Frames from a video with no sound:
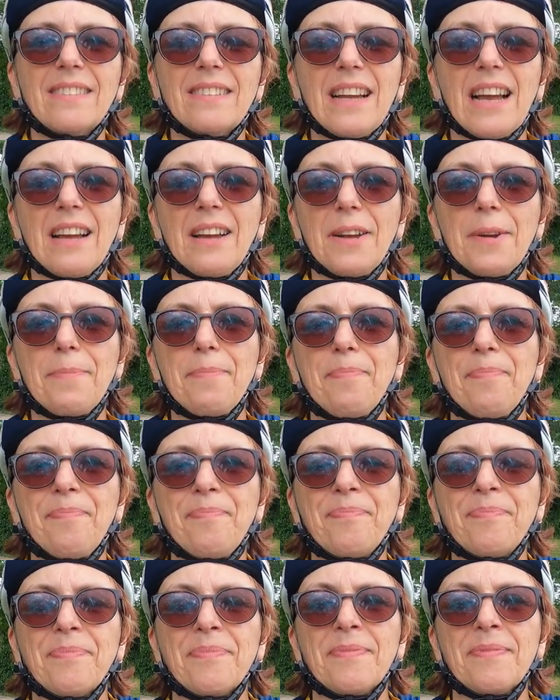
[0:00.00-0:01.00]

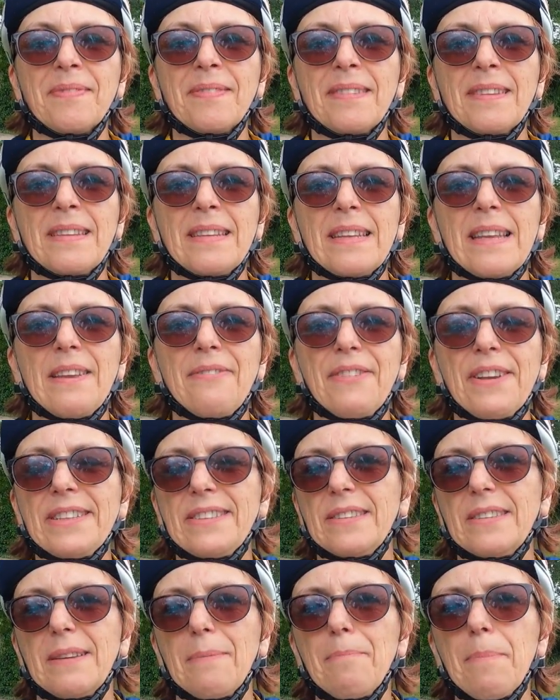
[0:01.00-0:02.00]
If
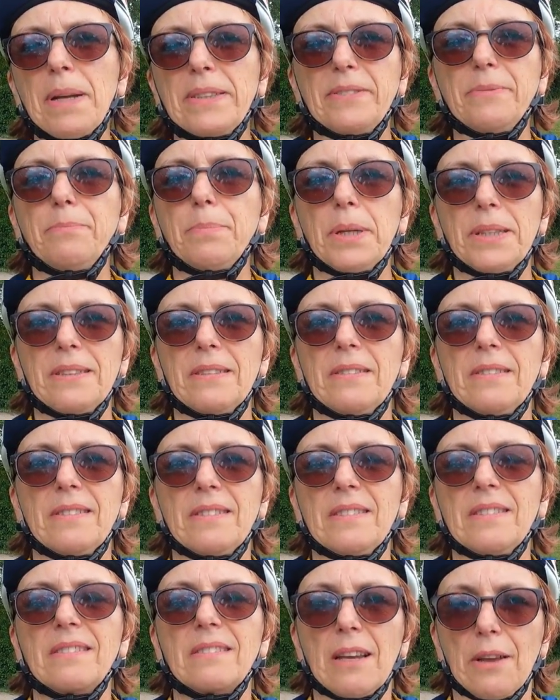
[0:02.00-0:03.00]
it's mud and
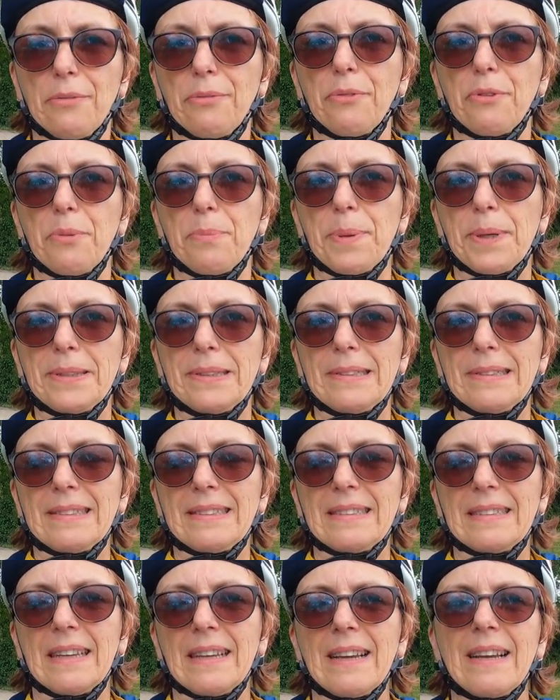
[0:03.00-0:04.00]
puddles, go through the
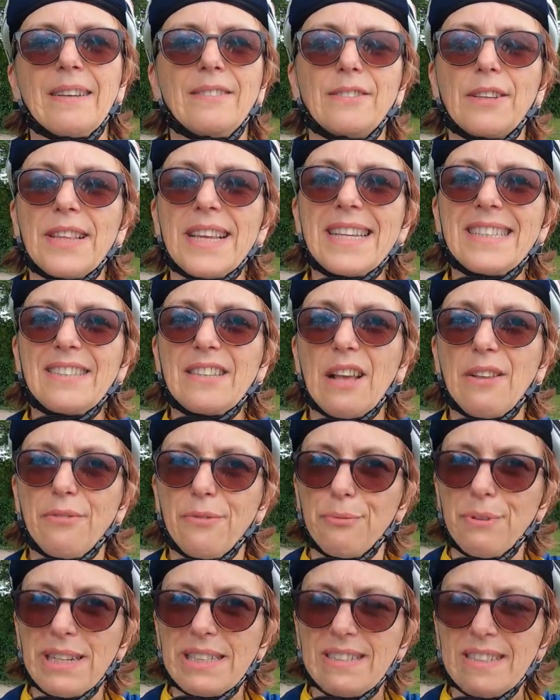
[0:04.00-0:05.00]
puddles. So there's
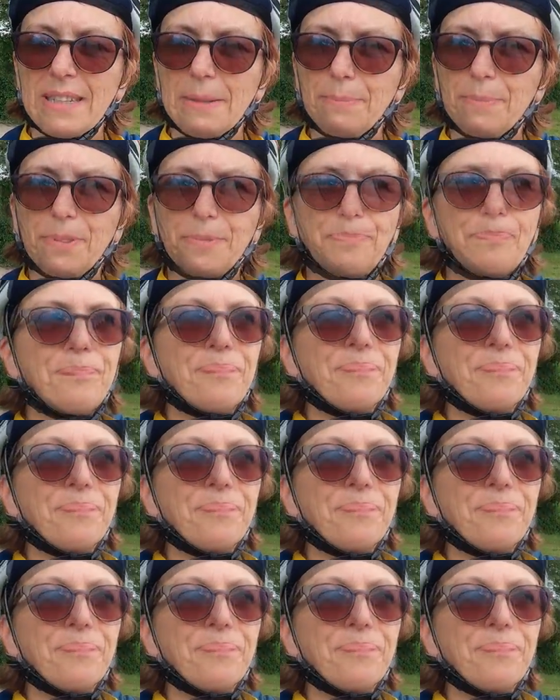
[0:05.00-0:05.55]
3 tips.